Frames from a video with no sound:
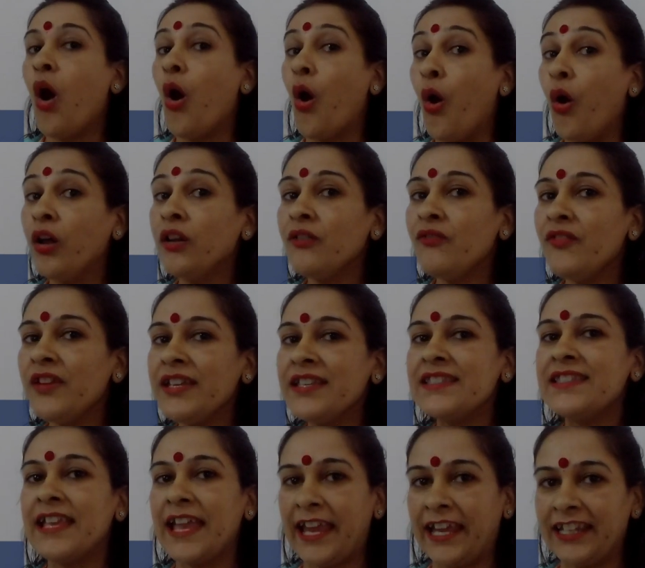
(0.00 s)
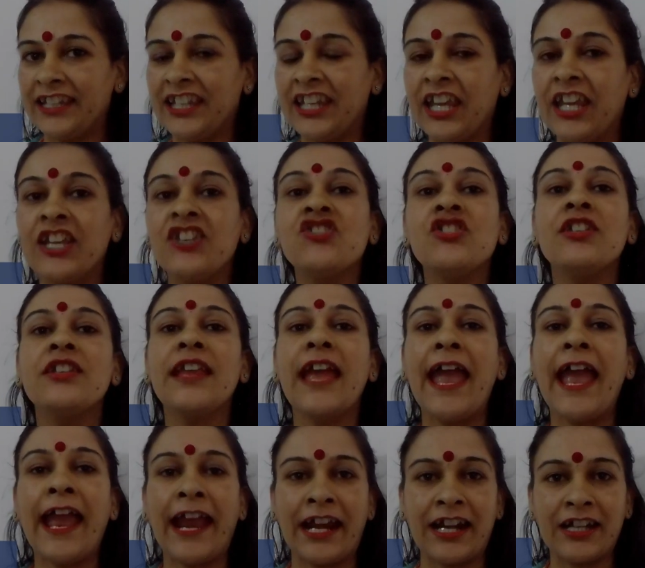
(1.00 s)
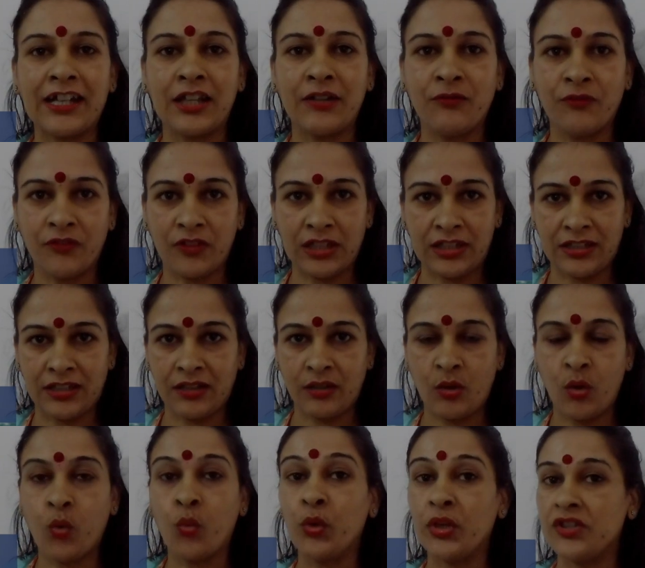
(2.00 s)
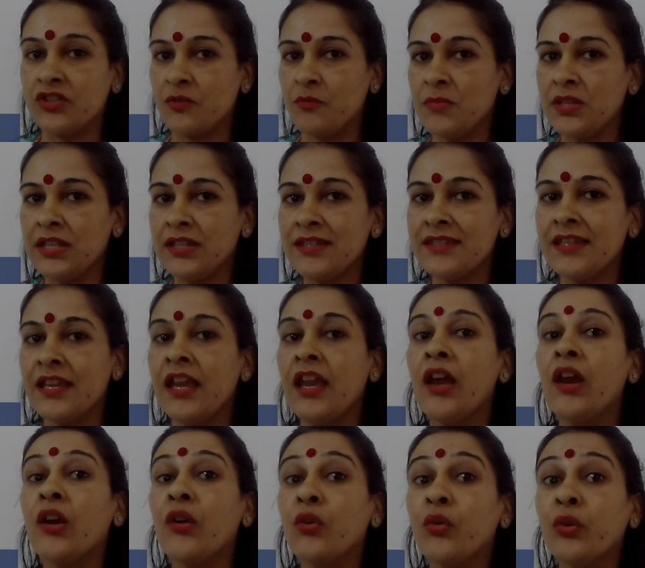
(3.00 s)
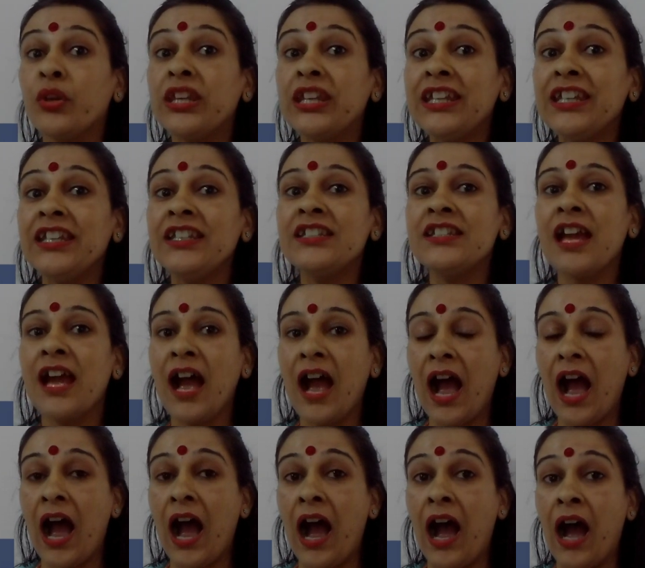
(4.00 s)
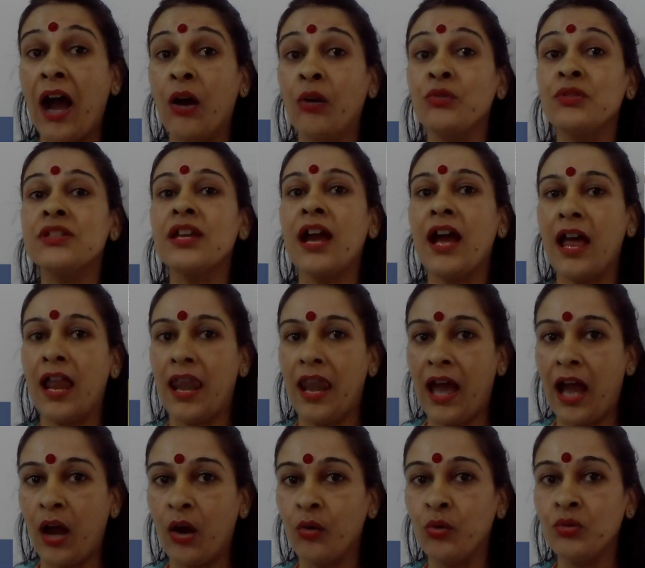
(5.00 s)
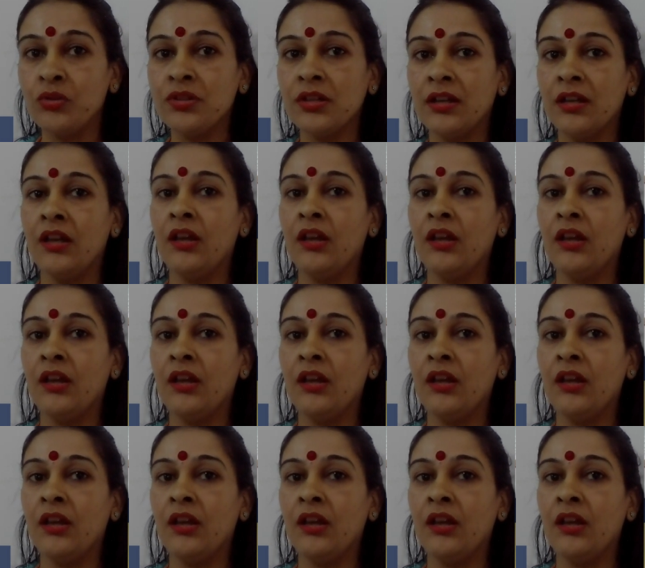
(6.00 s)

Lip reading: Always engage in active reading, which means read out aloud